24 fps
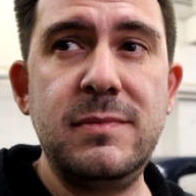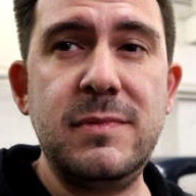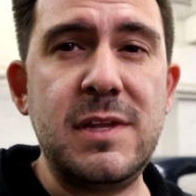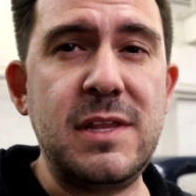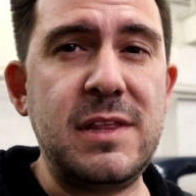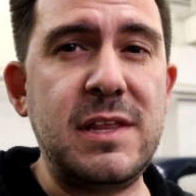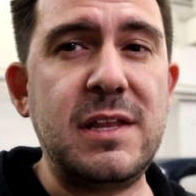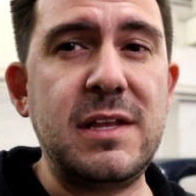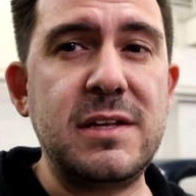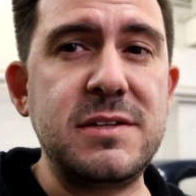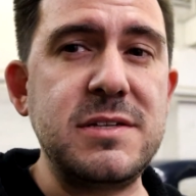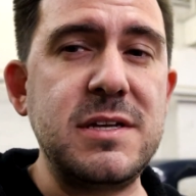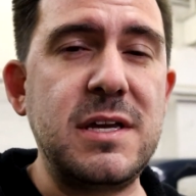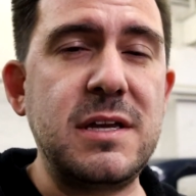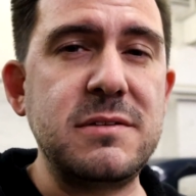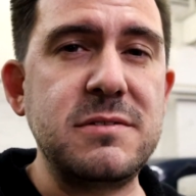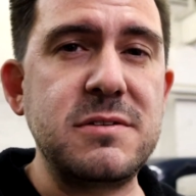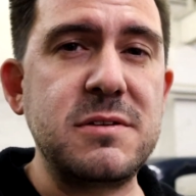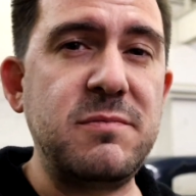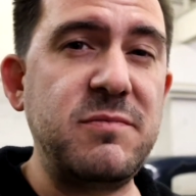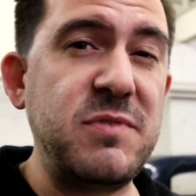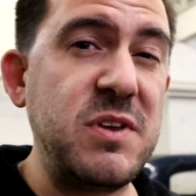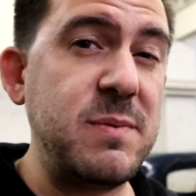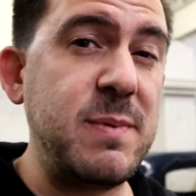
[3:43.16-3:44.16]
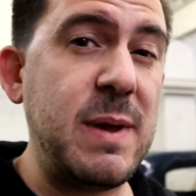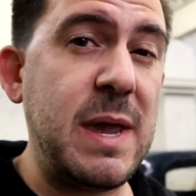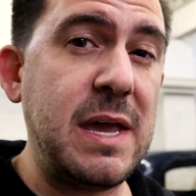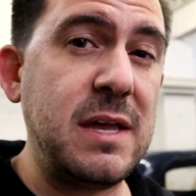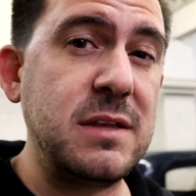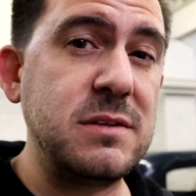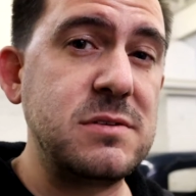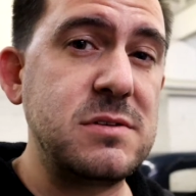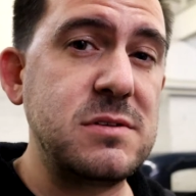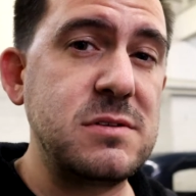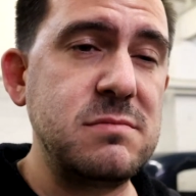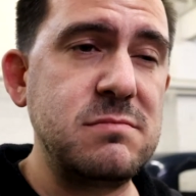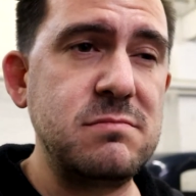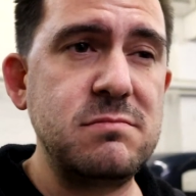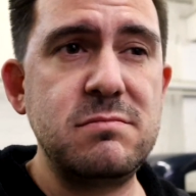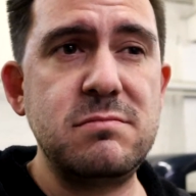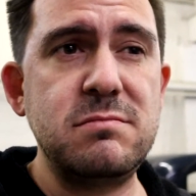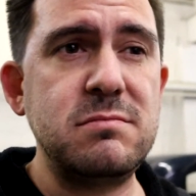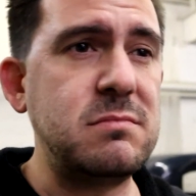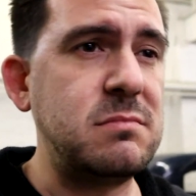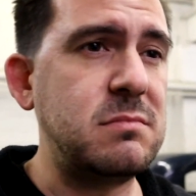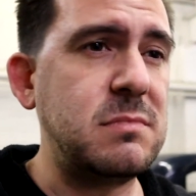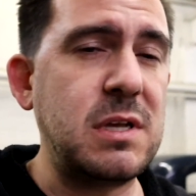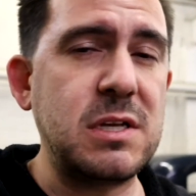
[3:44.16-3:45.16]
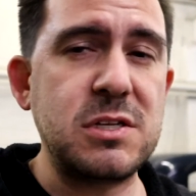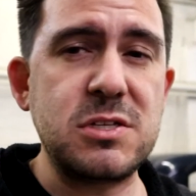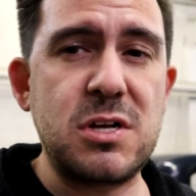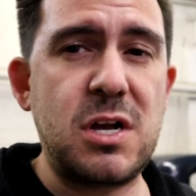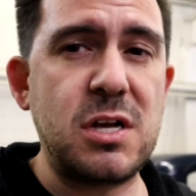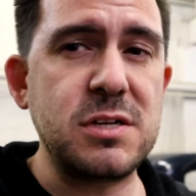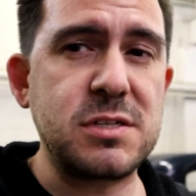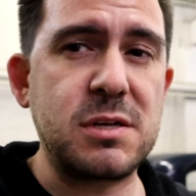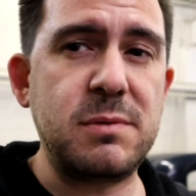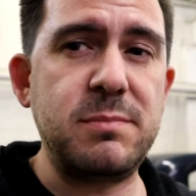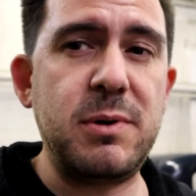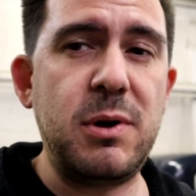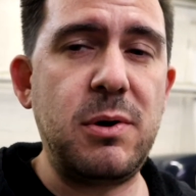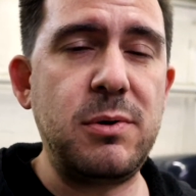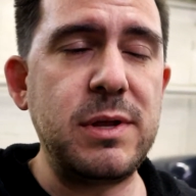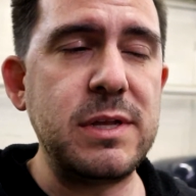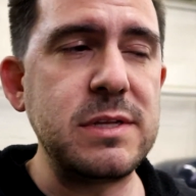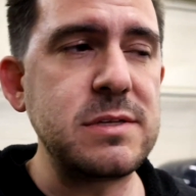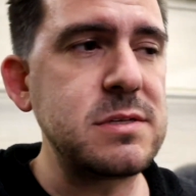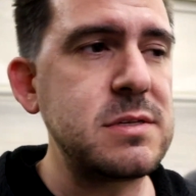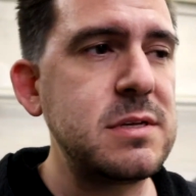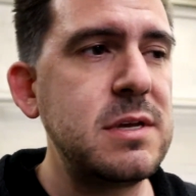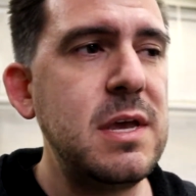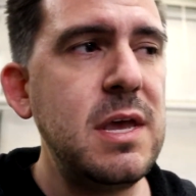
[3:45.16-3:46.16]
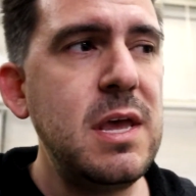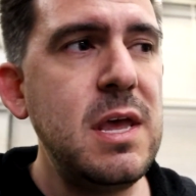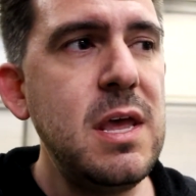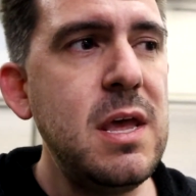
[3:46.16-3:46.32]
I think that's it. Some V-bands, exhaust components.